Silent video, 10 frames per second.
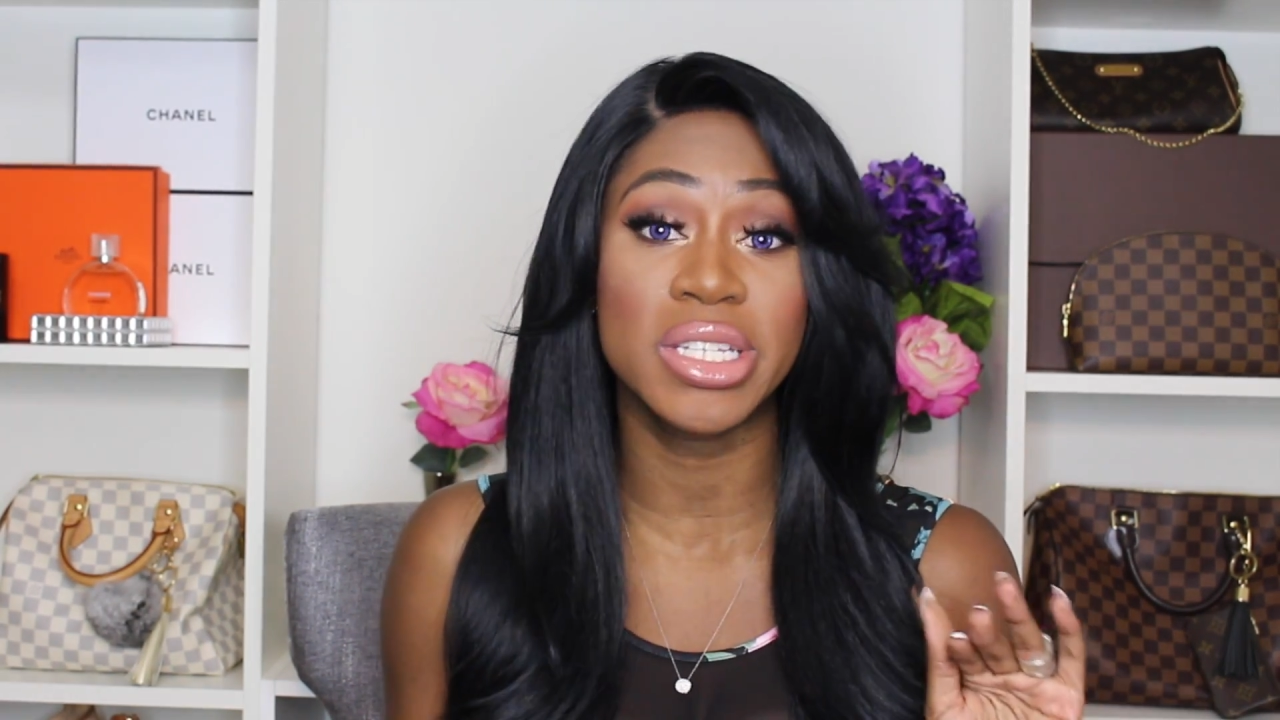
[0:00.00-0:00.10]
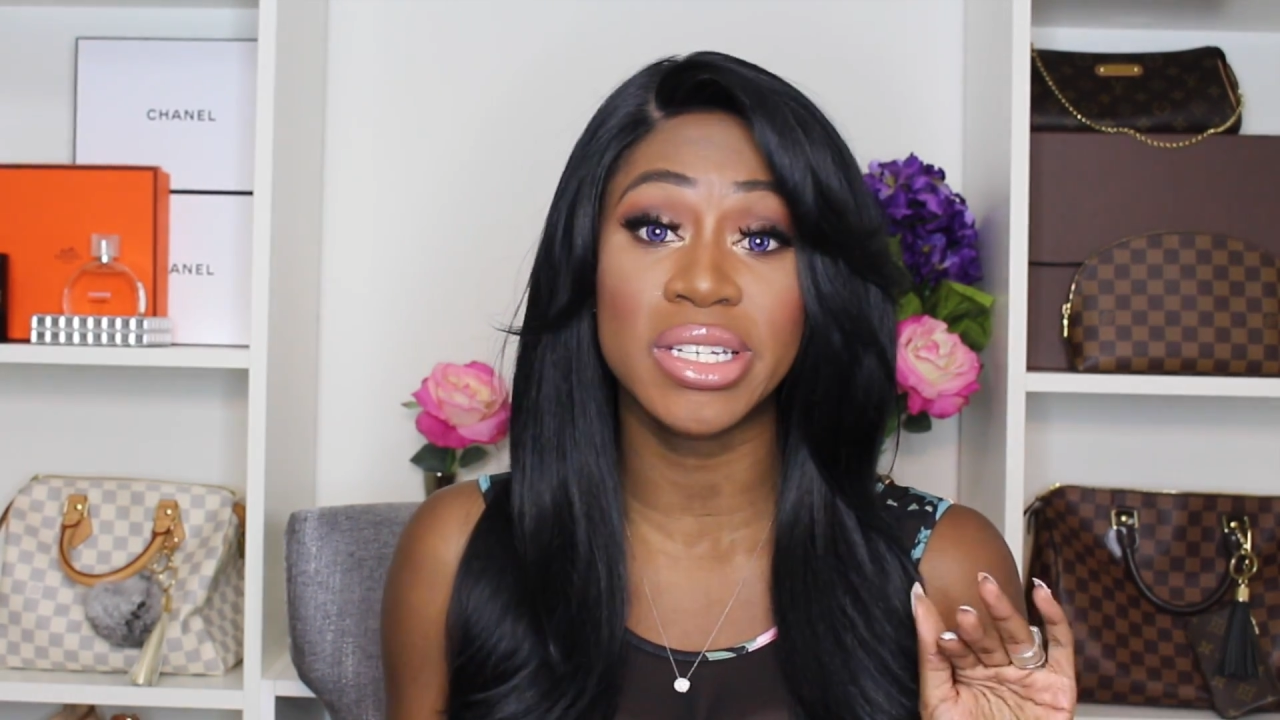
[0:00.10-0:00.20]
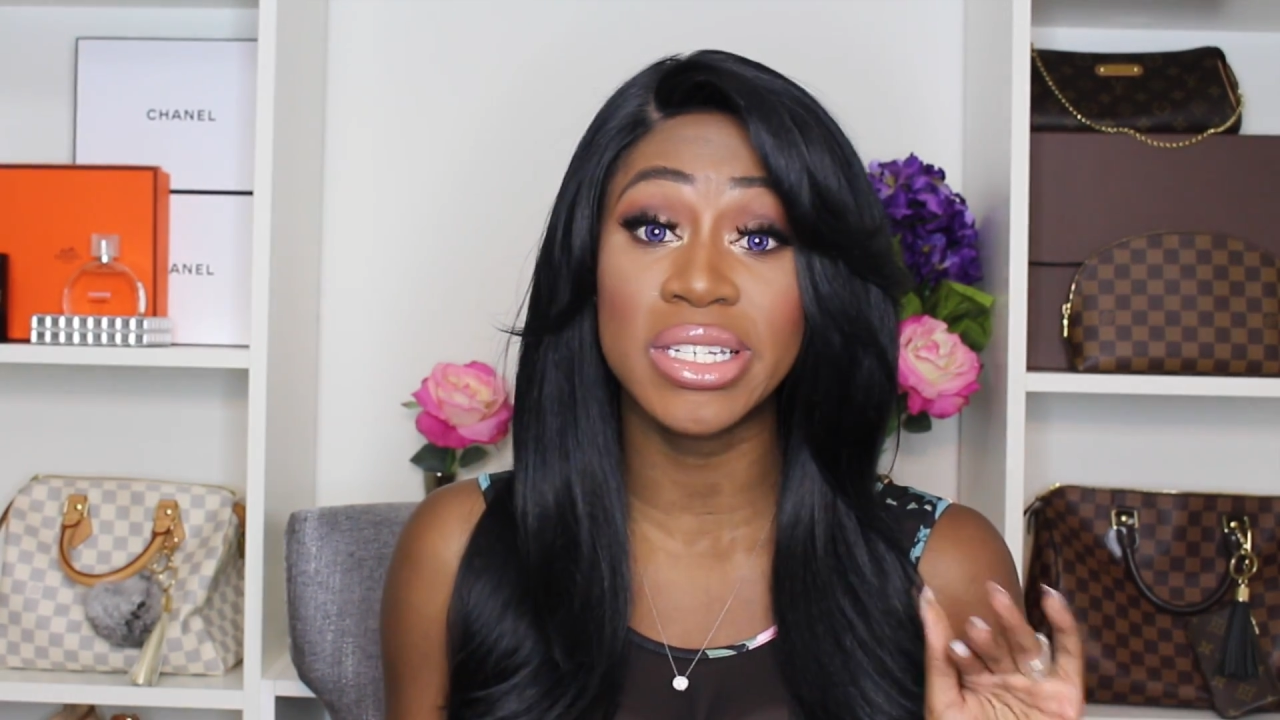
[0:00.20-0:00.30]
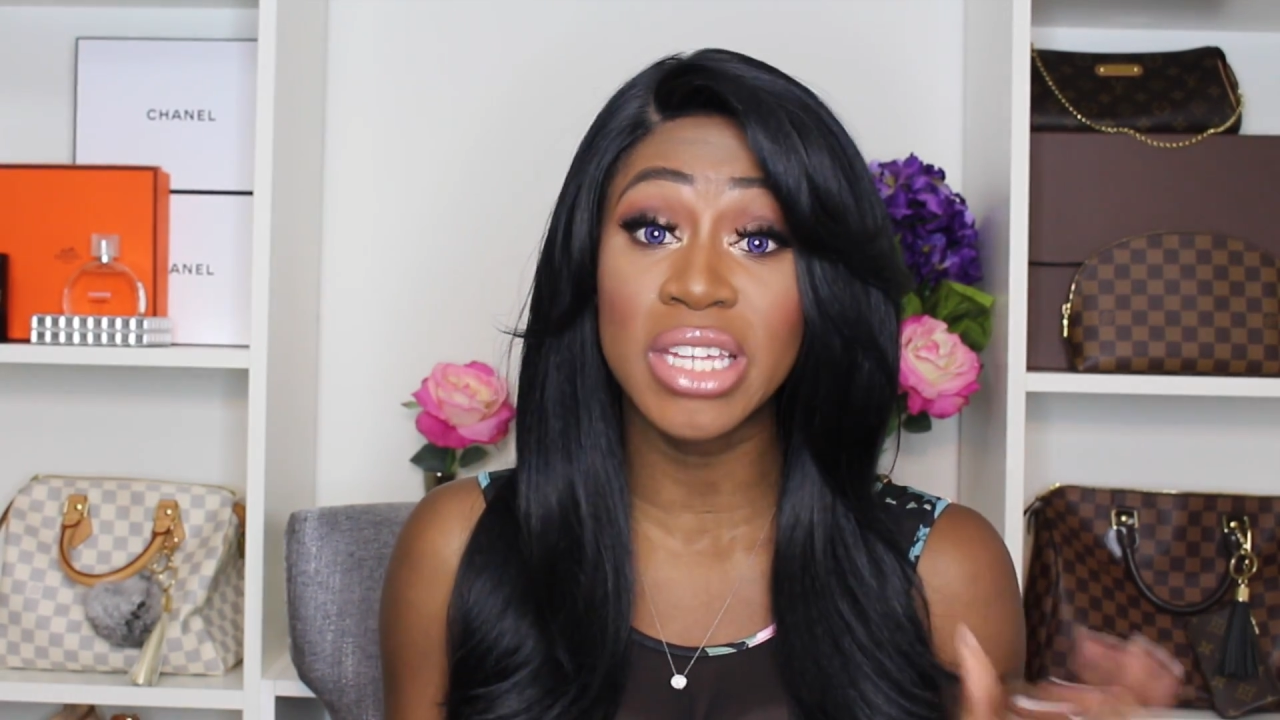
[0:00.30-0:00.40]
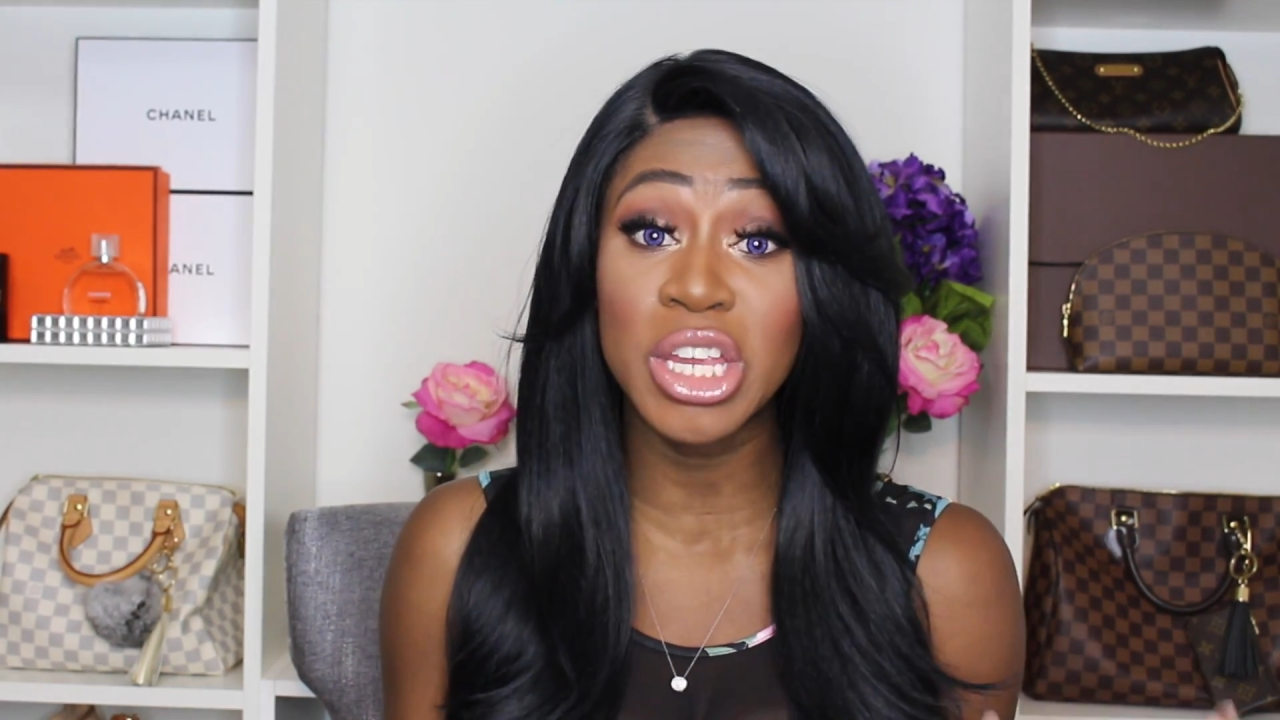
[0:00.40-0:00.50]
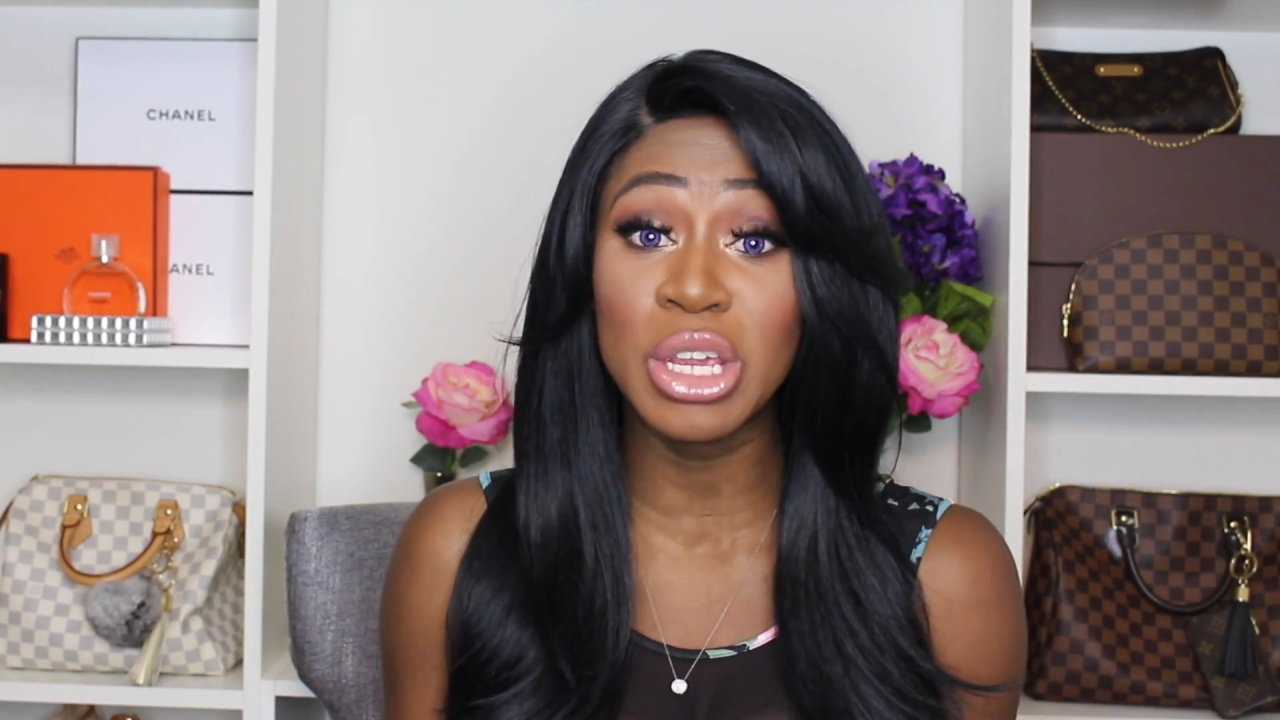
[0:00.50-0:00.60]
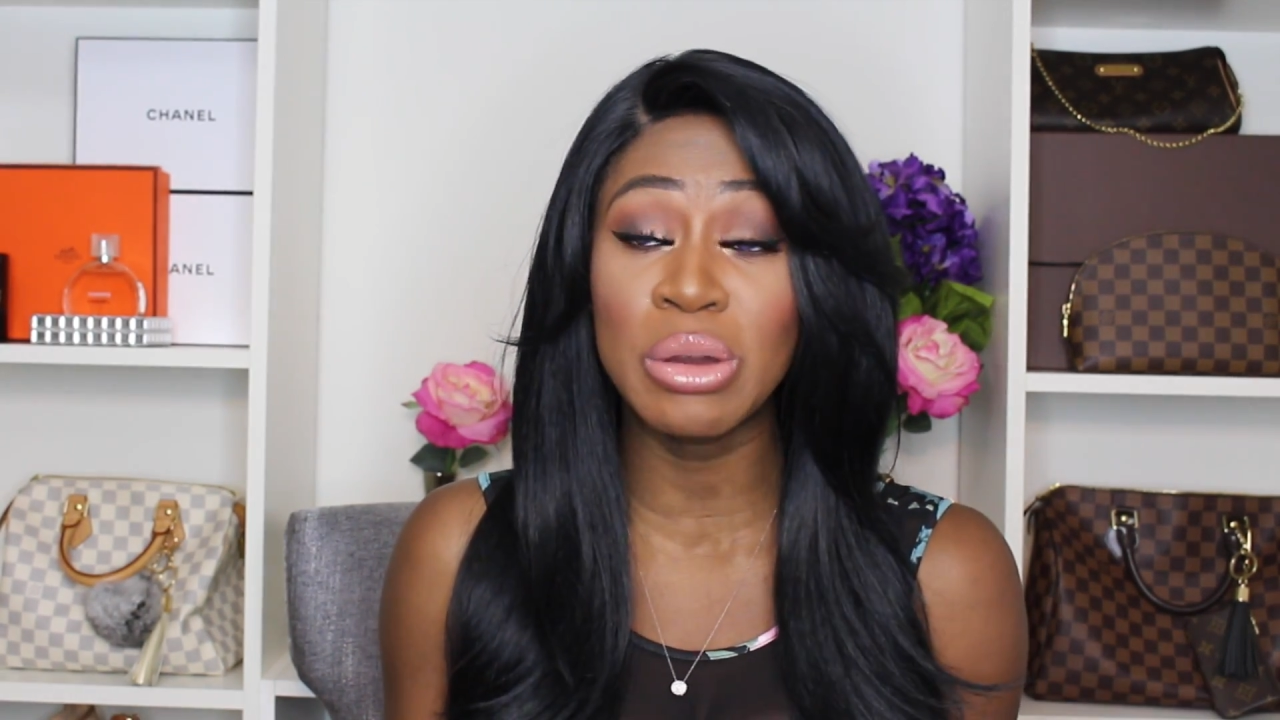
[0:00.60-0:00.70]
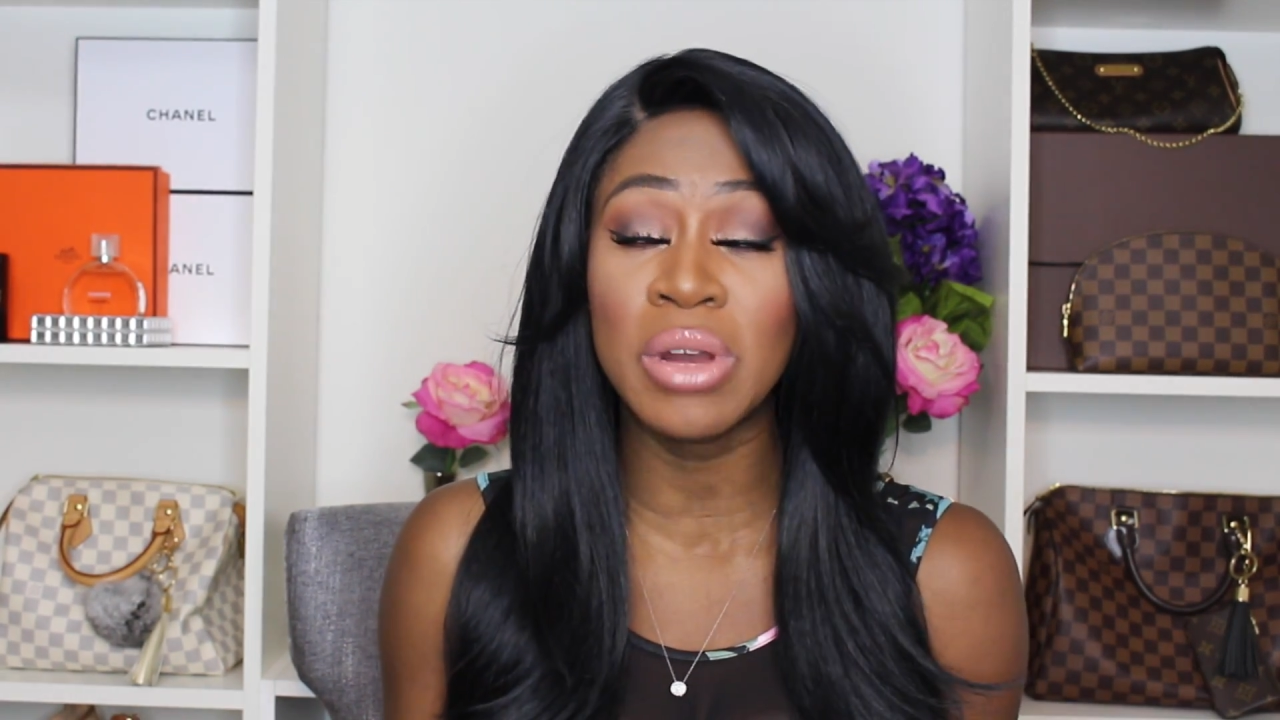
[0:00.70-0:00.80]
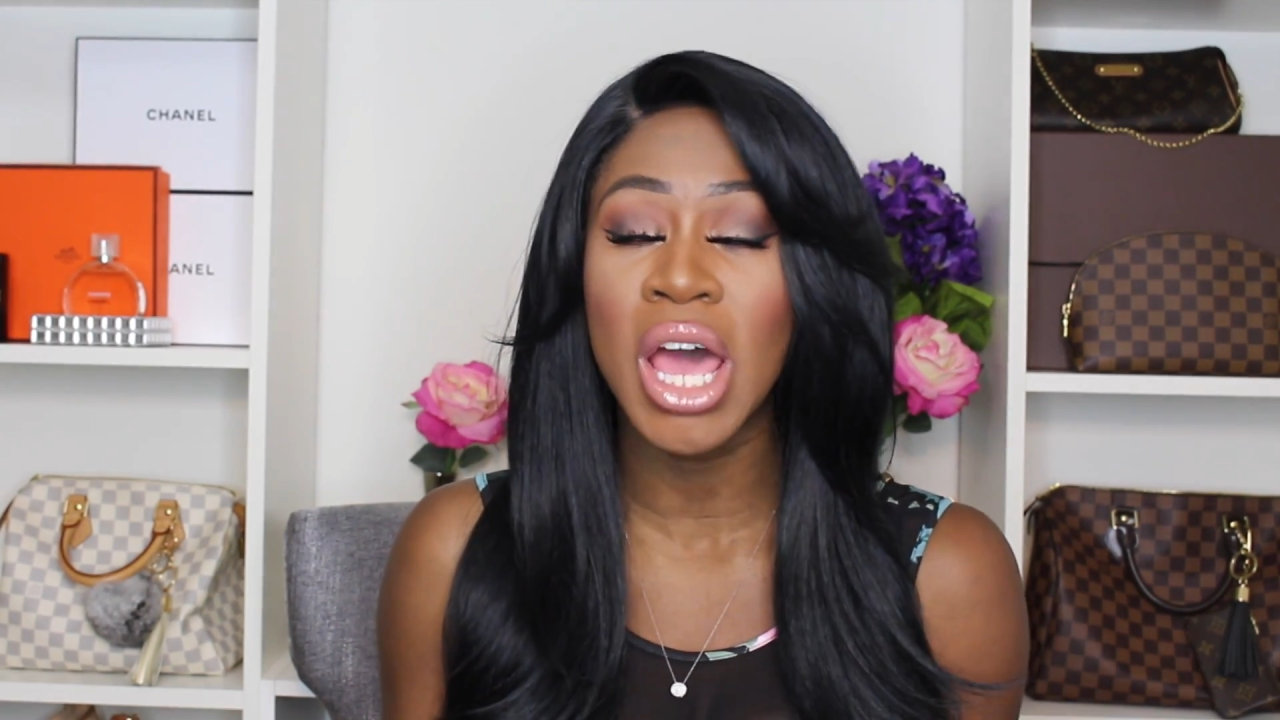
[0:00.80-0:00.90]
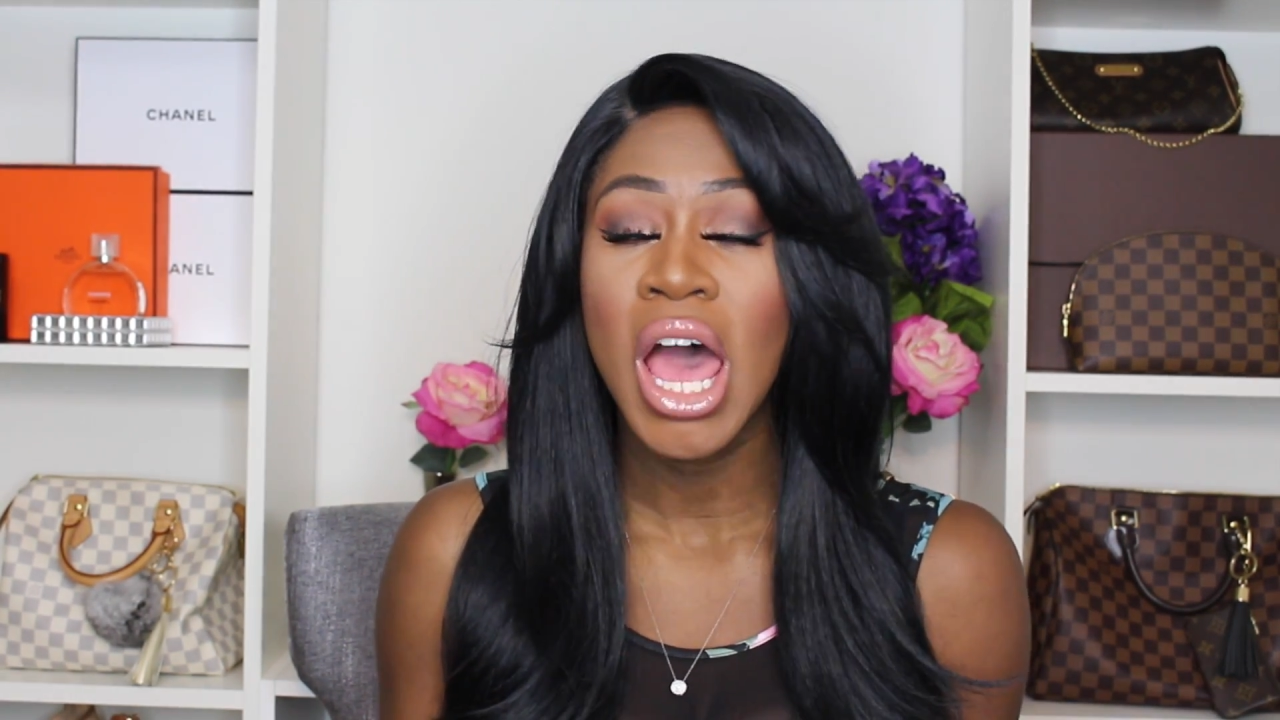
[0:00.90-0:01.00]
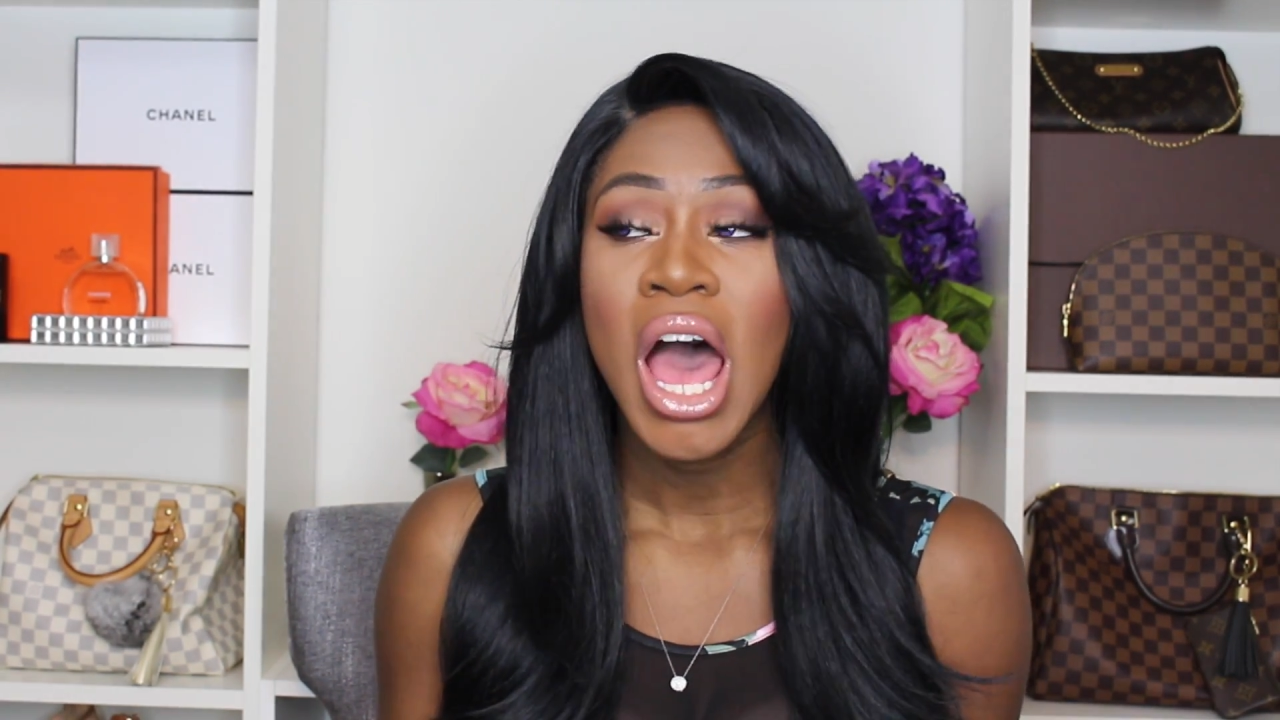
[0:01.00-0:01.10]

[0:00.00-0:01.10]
discontinued.